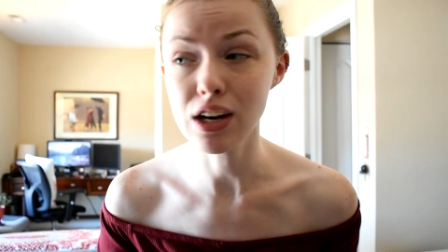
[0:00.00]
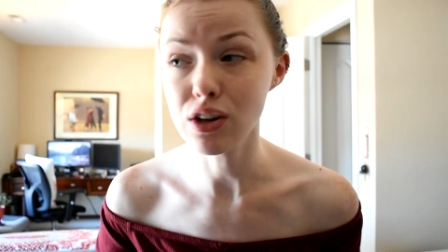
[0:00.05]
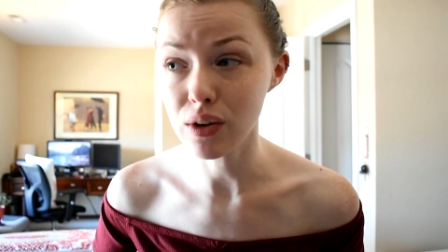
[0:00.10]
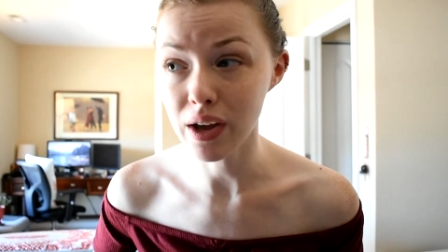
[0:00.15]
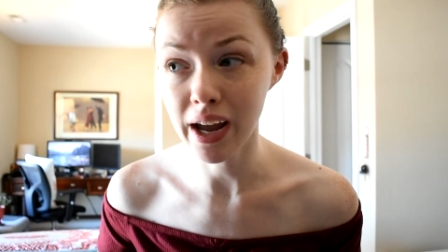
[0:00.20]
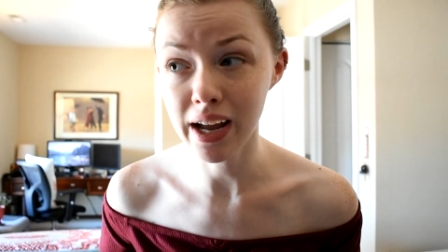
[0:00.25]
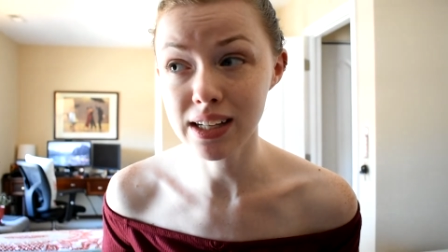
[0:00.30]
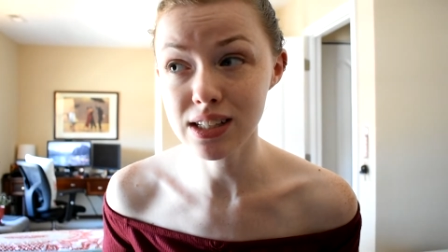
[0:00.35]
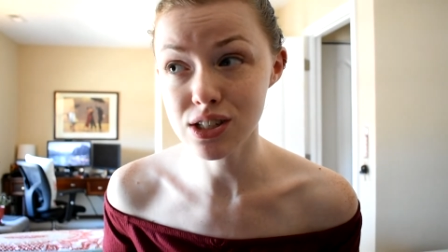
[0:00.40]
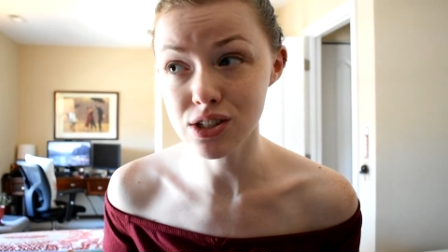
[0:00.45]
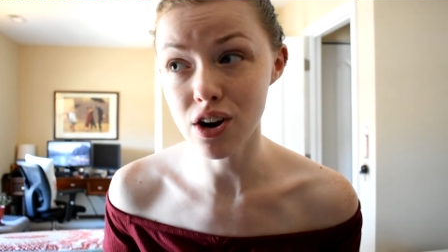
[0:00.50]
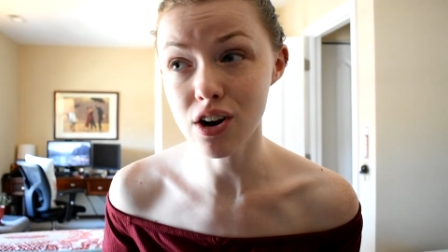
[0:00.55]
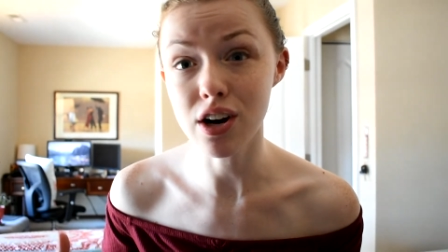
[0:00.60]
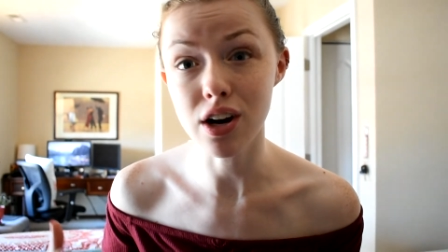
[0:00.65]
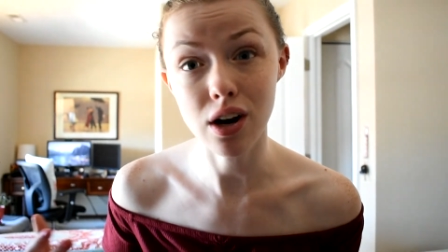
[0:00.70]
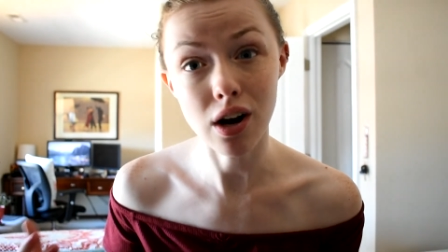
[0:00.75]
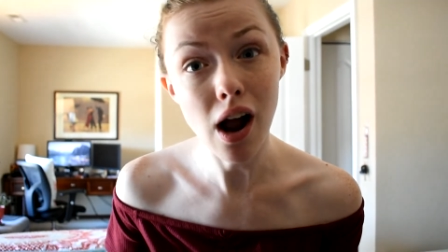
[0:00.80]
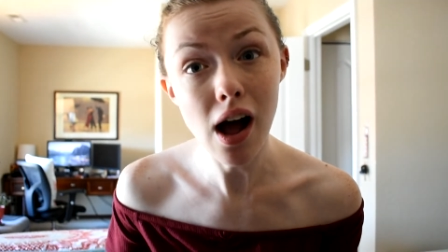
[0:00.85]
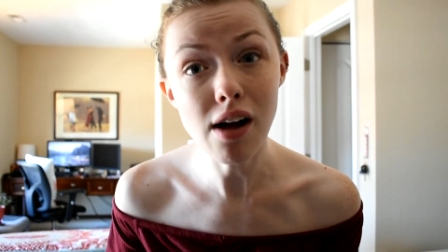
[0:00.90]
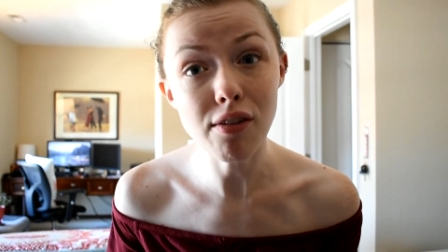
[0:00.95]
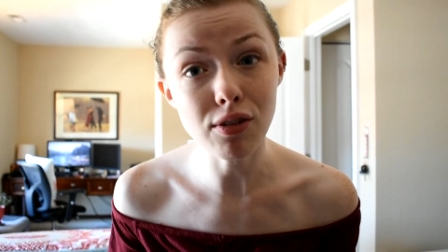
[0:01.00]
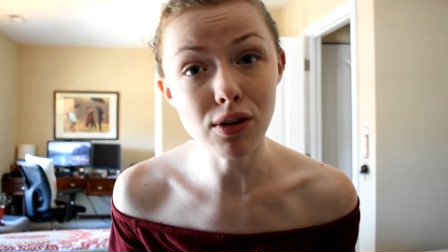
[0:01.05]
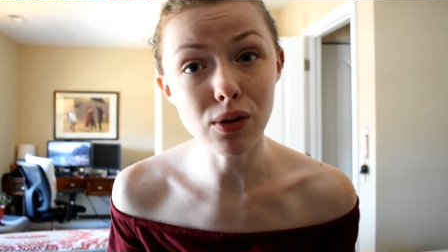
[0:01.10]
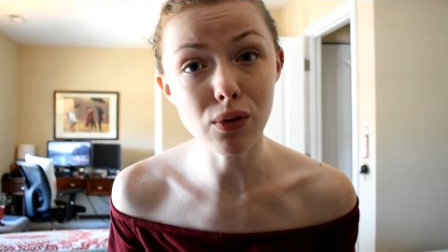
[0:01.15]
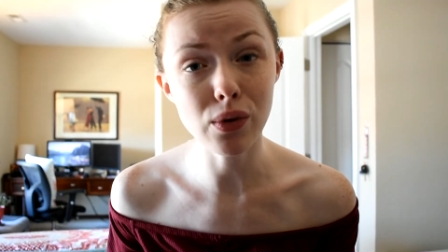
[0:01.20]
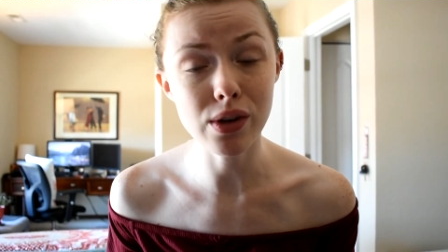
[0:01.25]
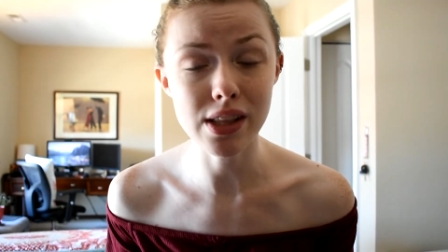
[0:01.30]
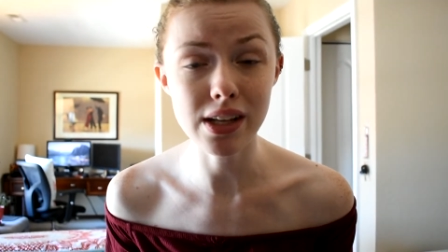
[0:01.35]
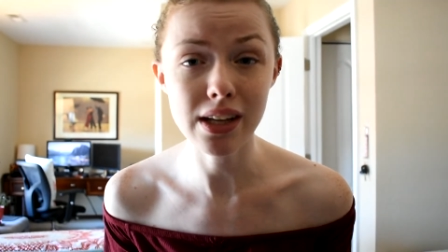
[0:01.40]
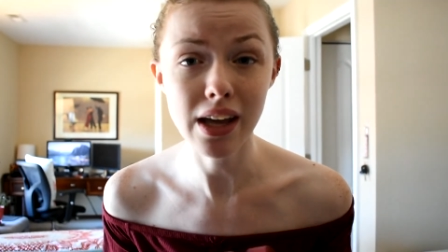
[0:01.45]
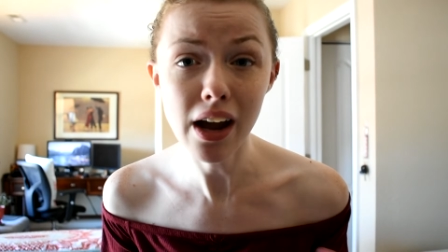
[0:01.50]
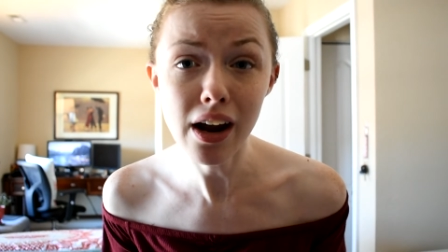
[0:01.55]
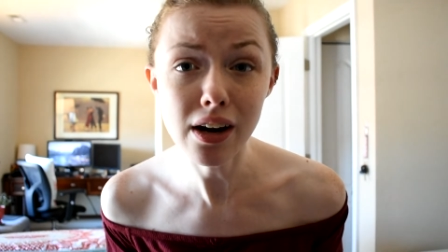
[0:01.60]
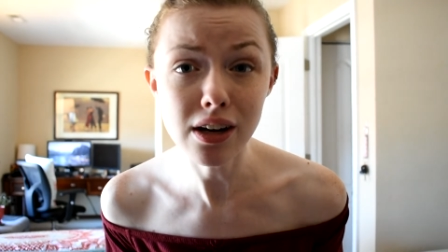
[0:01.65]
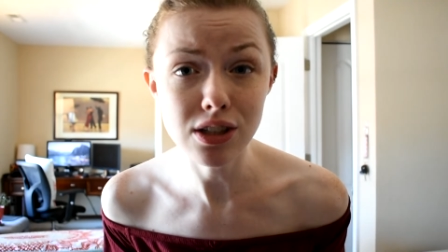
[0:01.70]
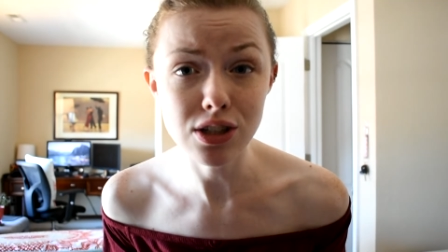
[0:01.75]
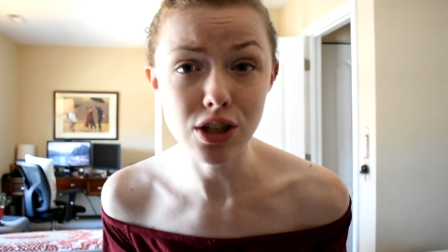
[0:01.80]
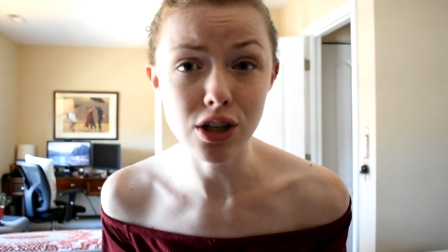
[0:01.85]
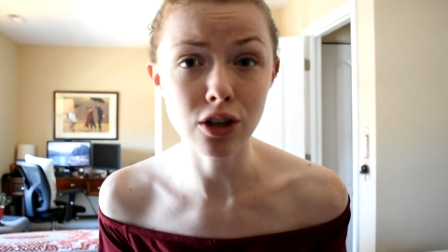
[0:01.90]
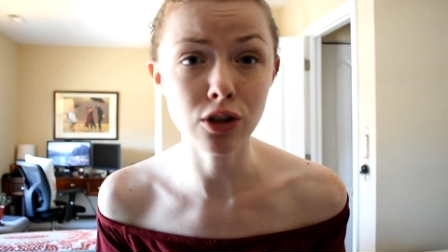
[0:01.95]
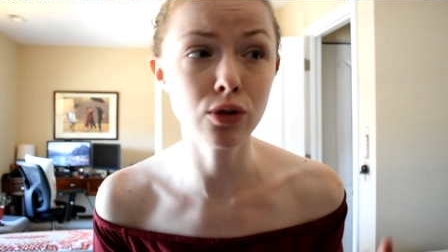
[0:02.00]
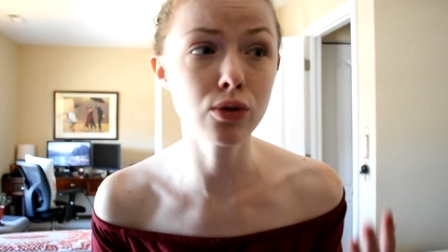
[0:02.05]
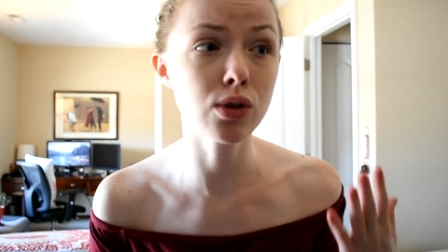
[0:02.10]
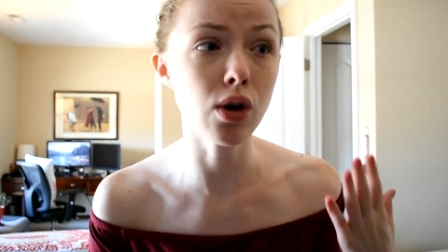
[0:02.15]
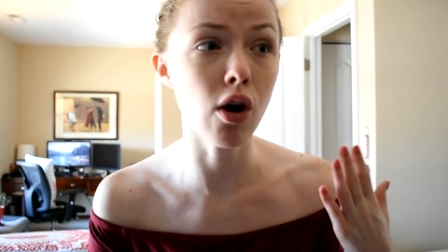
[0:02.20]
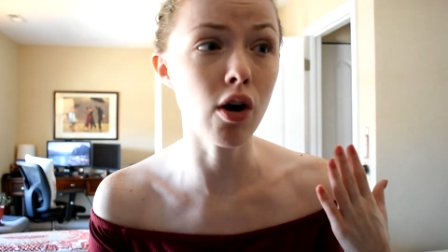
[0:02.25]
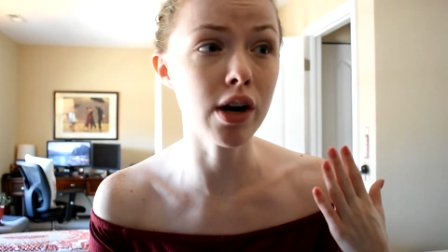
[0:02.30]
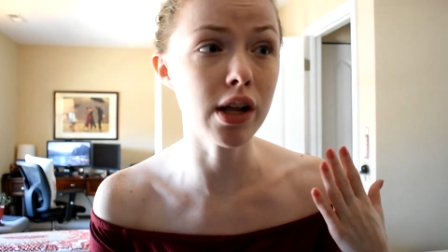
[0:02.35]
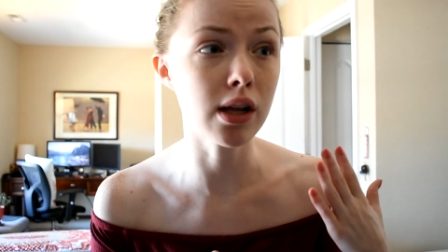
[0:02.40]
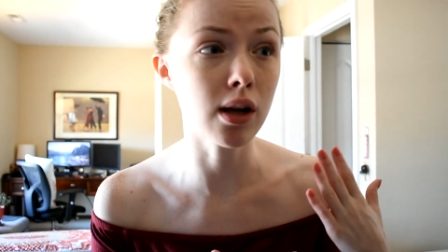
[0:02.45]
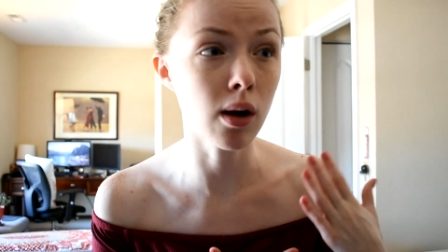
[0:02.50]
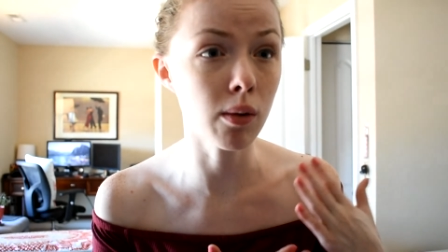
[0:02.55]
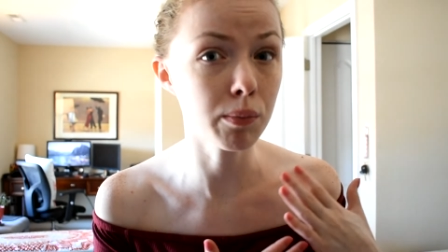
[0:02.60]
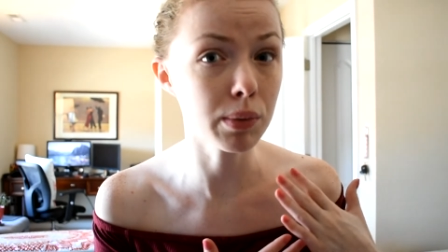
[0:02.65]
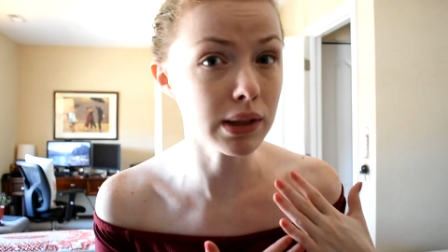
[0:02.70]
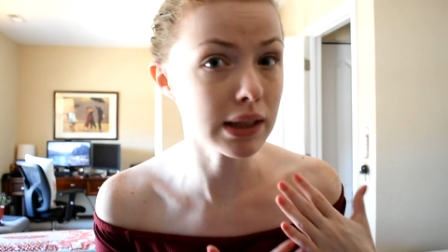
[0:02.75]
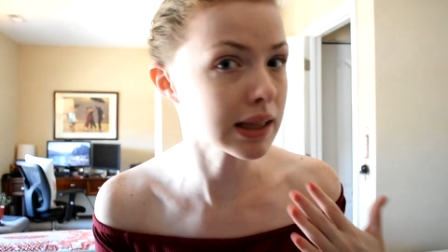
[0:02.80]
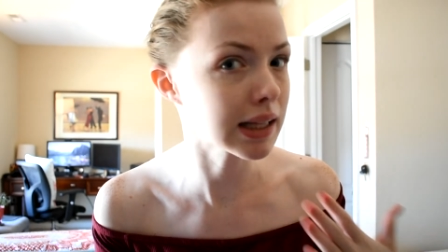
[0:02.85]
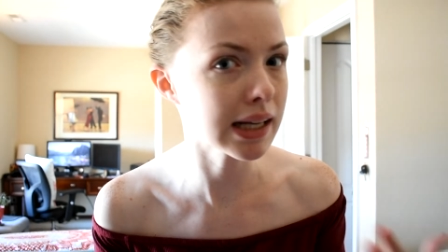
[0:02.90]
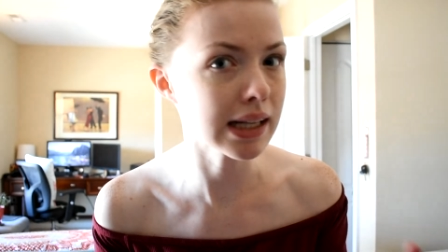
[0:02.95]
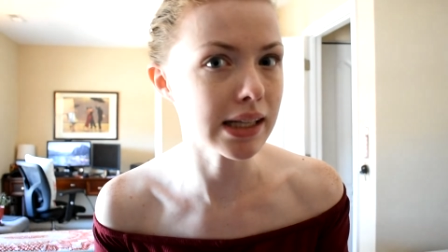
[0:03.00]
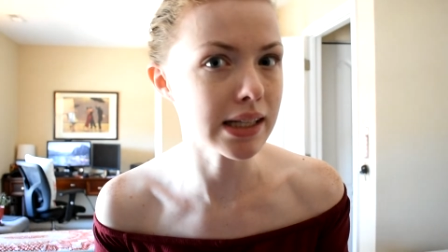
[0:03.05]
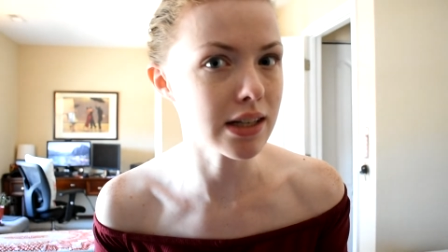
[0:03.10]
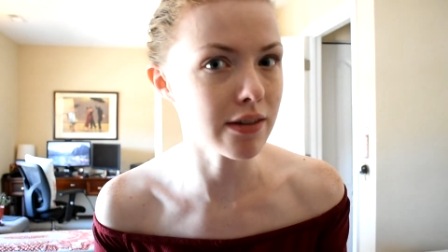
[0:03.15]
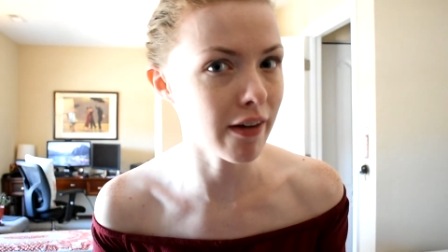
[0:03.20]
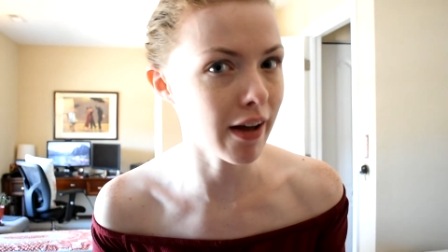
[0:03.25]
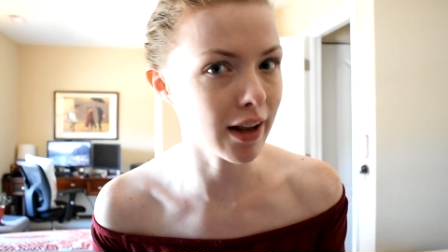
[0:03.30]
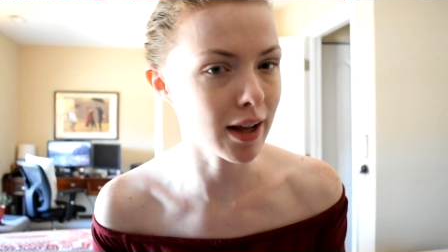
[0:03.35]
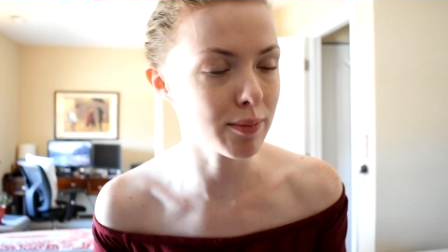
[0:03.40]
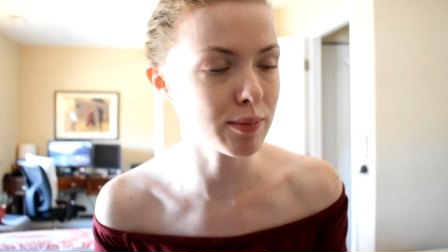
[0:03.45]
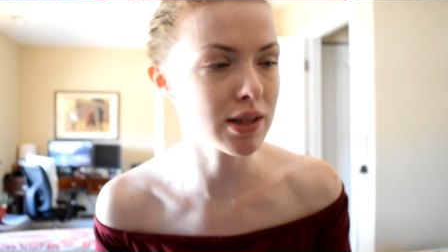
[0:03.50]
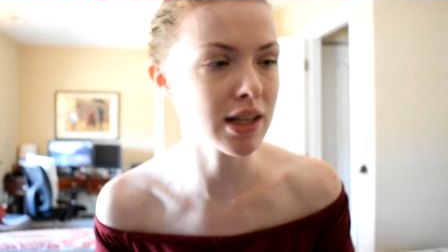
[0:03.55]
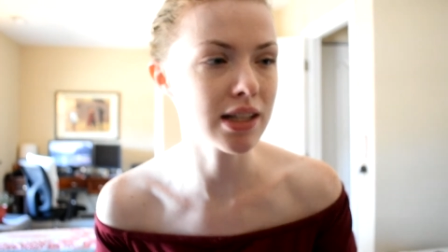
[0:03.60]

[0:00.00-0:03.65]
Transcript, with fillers: you can't start a novel with a character who's already completely developed.